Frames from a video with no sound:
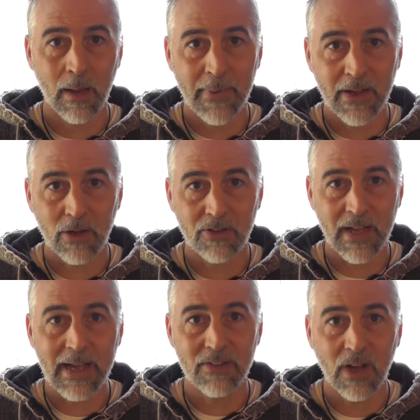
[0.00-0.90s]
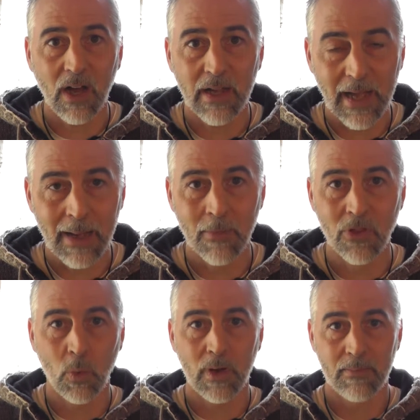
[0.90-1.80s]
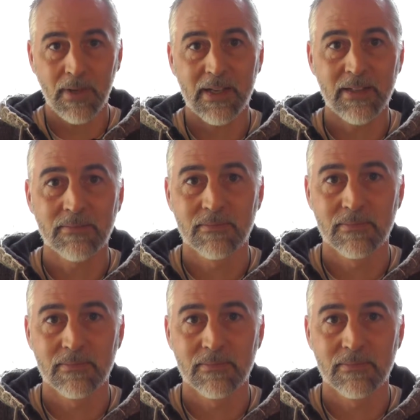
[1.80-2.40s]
Because as I am the one being,